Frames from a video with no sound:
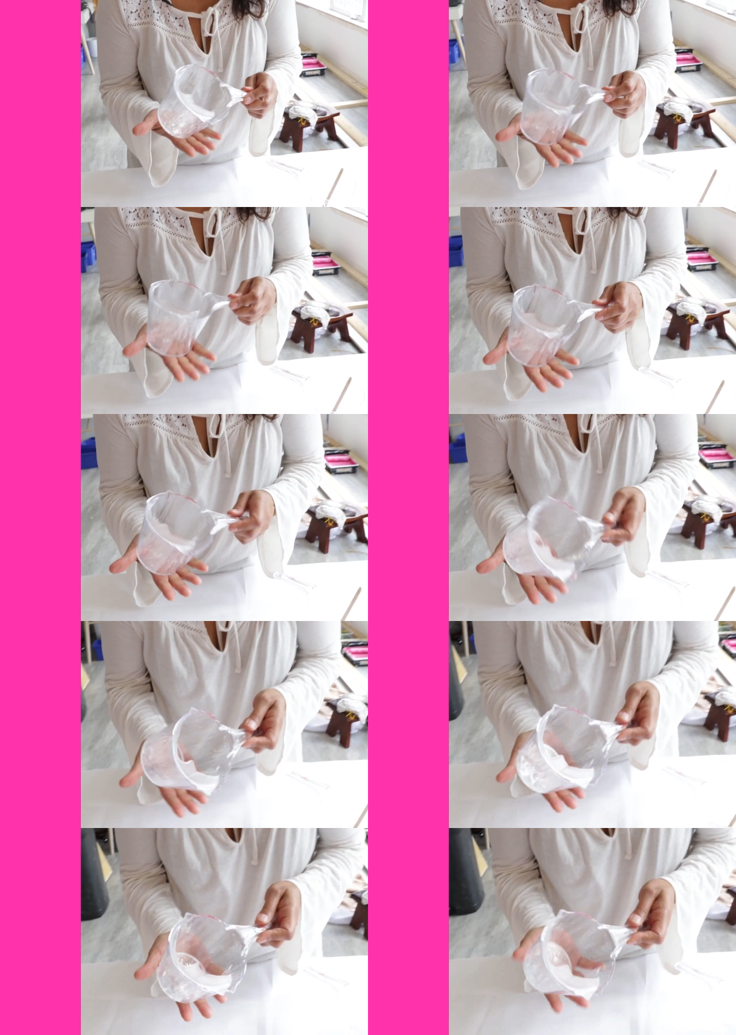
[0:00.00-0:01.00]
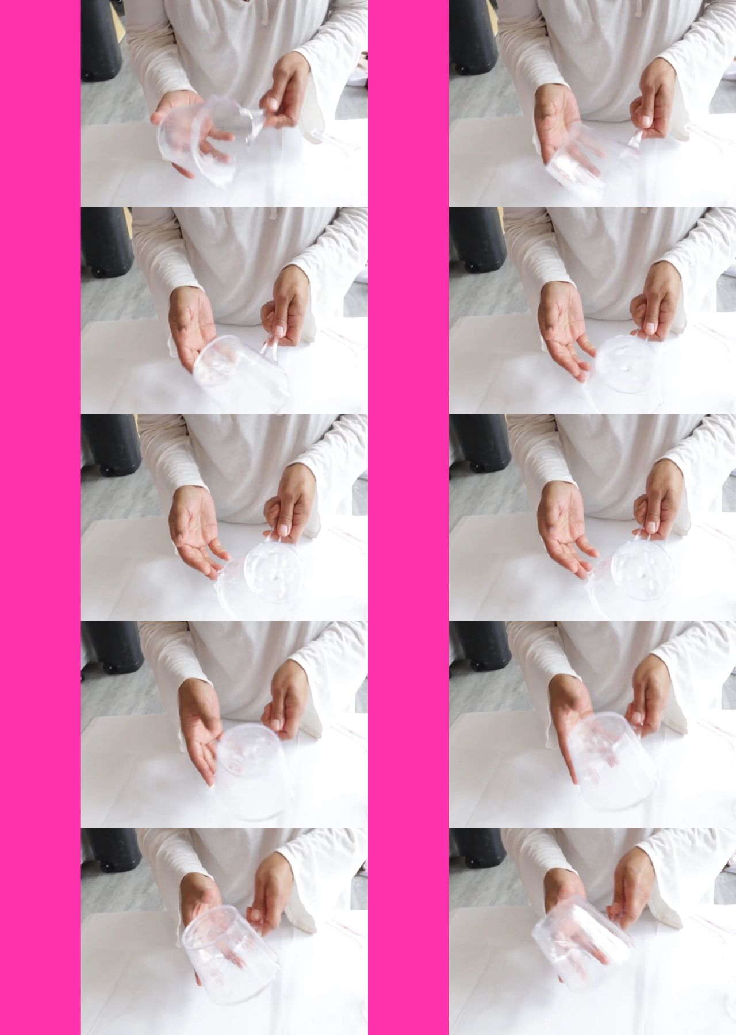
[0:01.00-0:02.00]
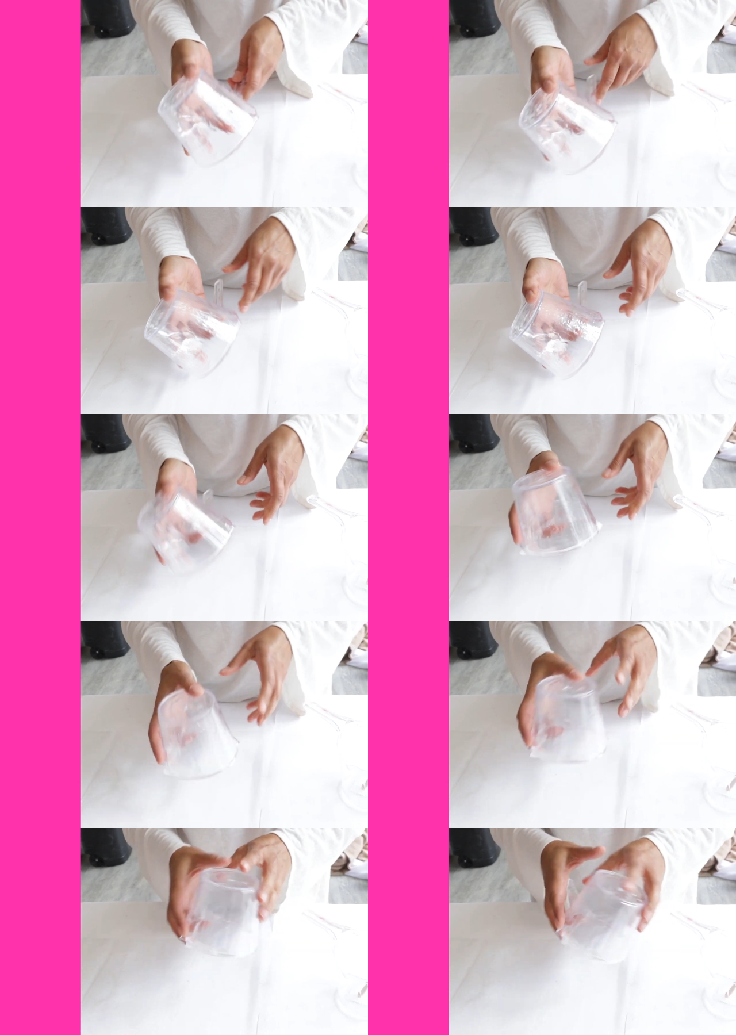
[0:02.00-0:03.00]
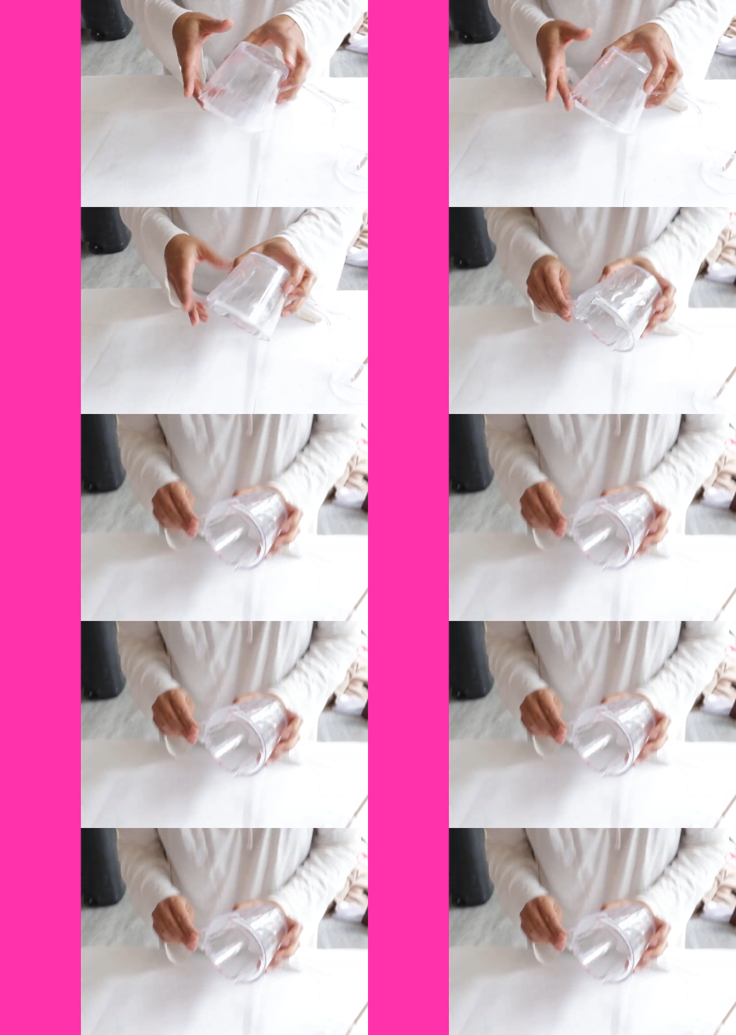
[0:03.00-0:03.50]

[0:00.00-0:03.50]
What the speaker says: Nobody's mouth can be seen.